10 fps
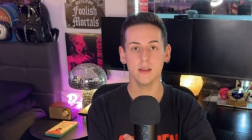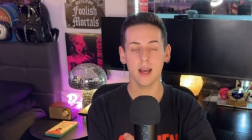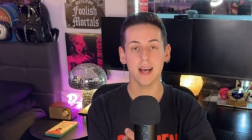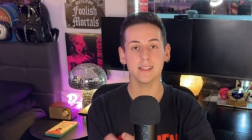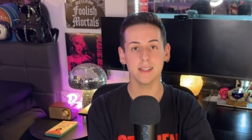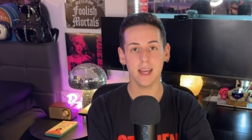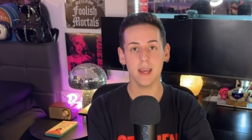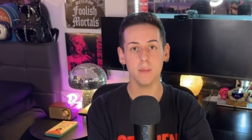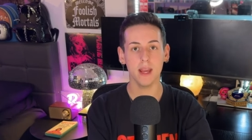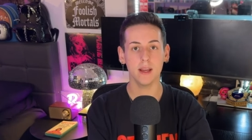as a gay
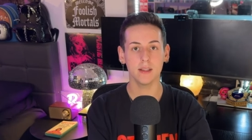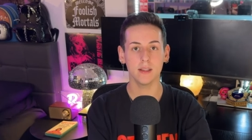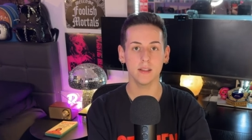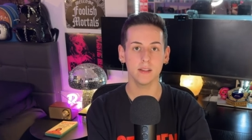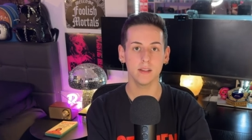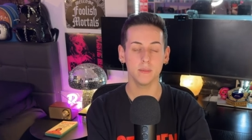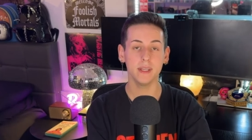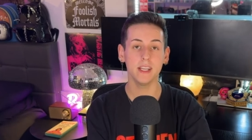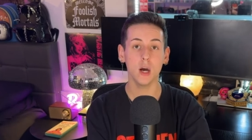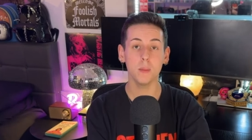man,
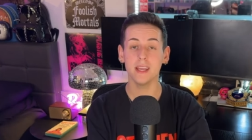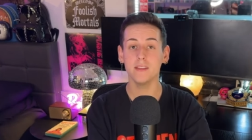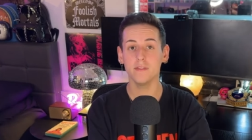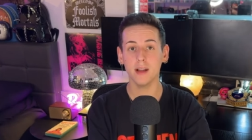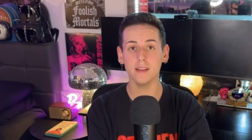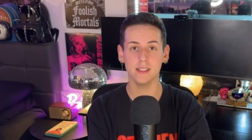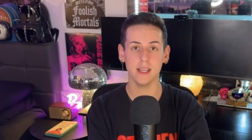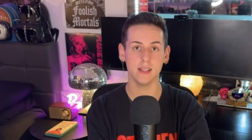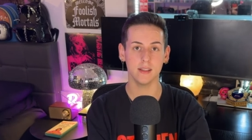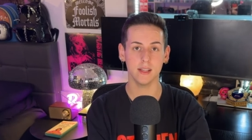become
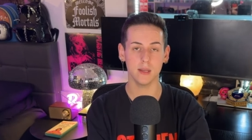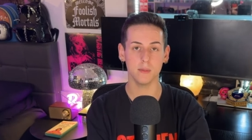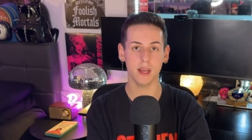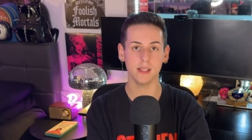invalidated in my